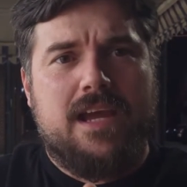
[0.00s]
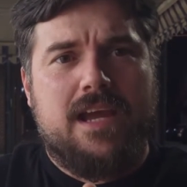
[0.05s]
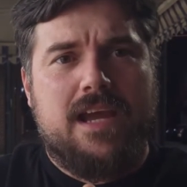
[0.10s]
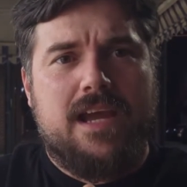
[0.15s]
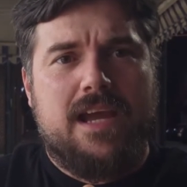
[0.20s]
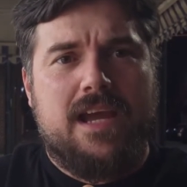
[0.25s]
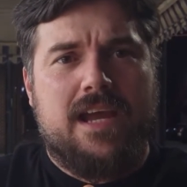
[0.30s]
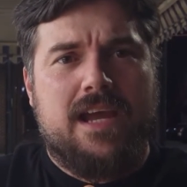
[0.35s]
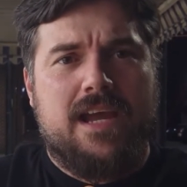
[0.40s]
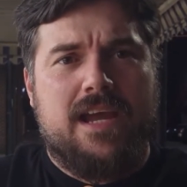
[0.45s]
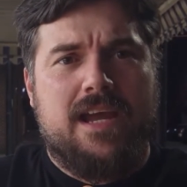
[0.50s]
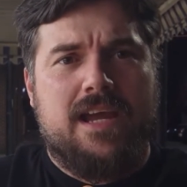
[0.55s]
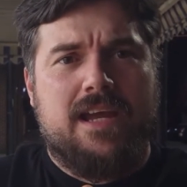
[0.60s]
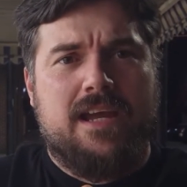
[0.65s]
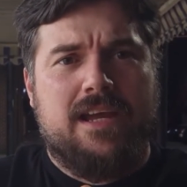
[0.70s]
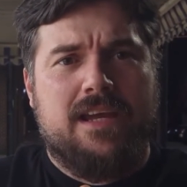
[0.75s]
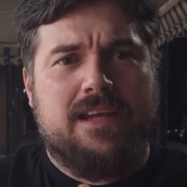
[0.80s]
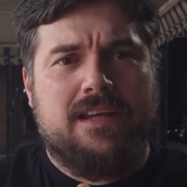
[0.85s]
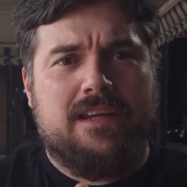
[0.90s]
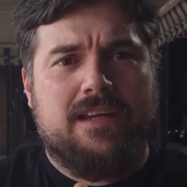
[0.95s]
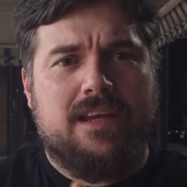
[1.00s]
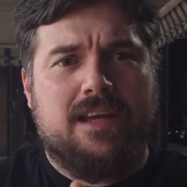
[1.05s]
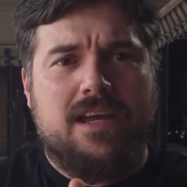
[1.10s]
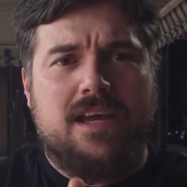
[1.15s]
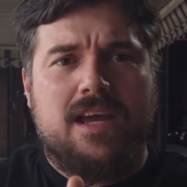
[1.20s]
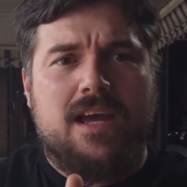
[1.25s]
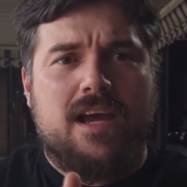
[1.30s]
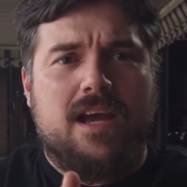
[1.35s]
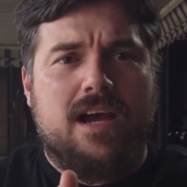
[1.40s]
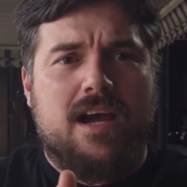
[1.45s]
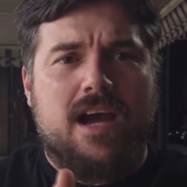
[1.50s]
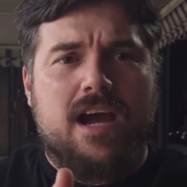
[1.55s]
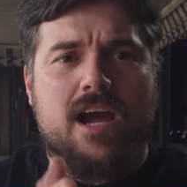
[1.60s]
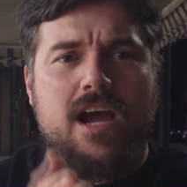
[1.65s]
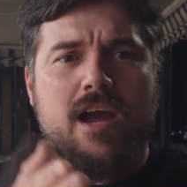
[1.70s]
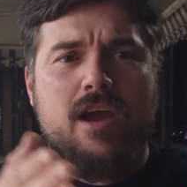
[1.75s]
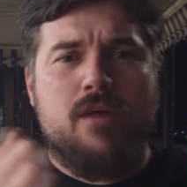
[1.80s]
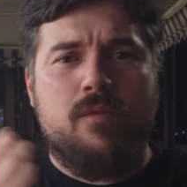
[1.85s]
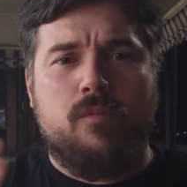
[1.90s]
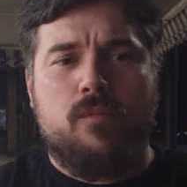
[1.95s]
And
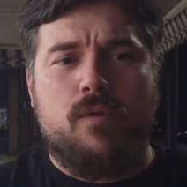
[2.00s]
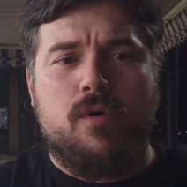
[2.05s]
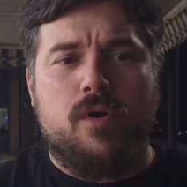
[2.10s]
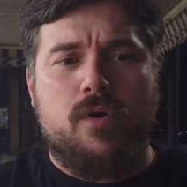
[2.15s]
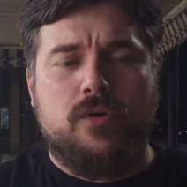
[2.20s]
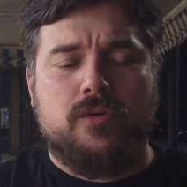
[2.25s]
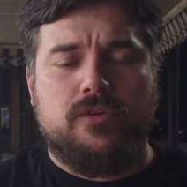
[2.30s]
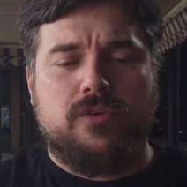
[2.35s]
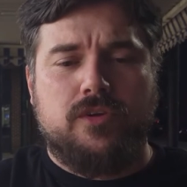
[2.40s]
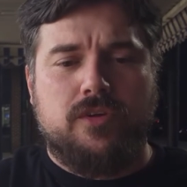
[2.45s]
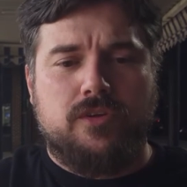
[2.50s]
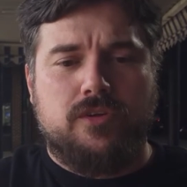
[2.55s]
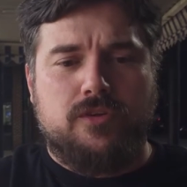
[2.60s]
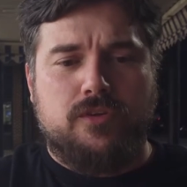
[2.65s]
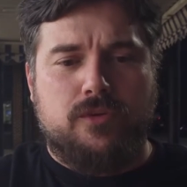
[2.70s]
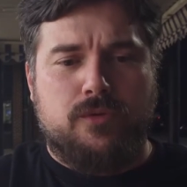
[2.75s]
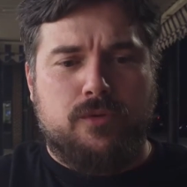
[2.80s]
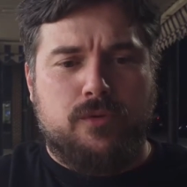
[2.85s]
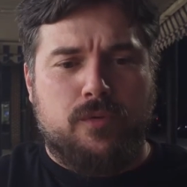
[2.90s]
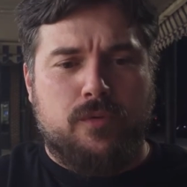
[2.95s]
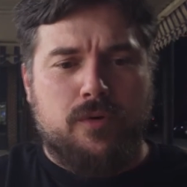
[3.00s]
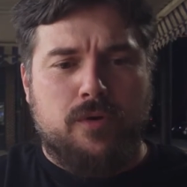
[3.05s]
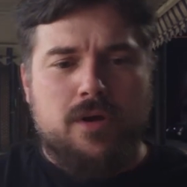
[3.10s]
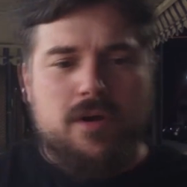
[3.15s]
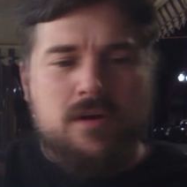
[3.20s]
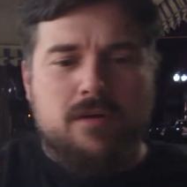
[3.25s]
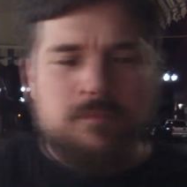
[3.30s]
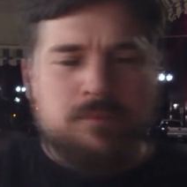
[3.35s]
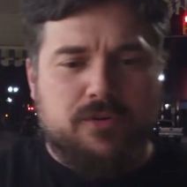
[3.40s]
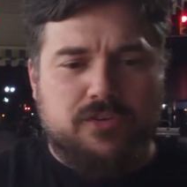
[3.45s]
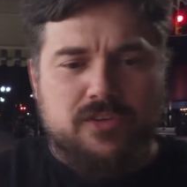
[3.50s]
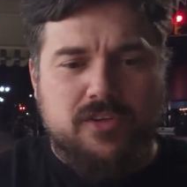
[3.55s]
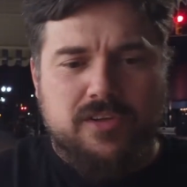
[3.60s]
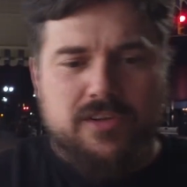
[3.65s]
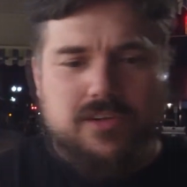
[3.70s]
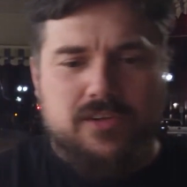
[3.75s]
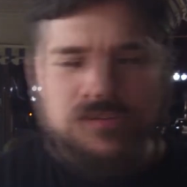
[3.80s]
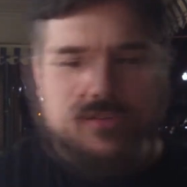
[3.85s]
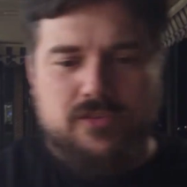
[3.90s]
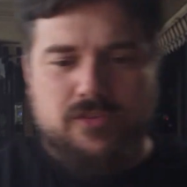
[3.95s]
I want to present
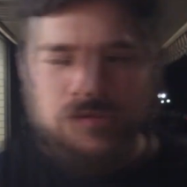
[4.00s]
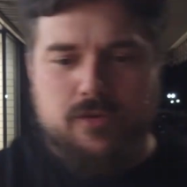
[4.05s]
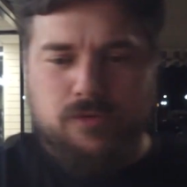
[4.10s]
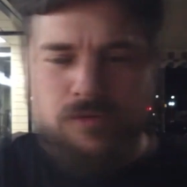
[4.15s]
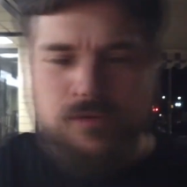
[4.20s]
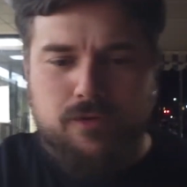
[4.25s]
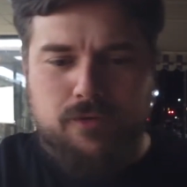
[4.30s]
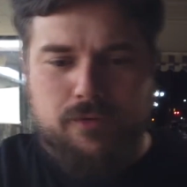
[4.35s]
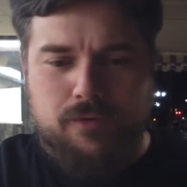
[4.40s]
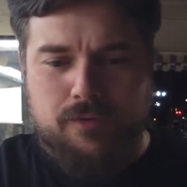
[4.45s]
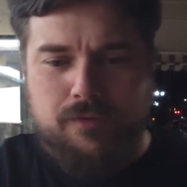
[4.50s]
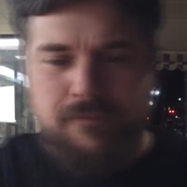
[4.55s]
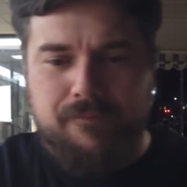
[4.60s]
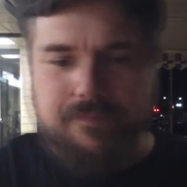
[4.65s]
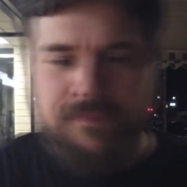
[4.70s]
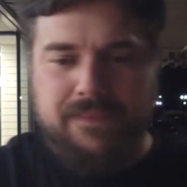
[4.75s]
this to you.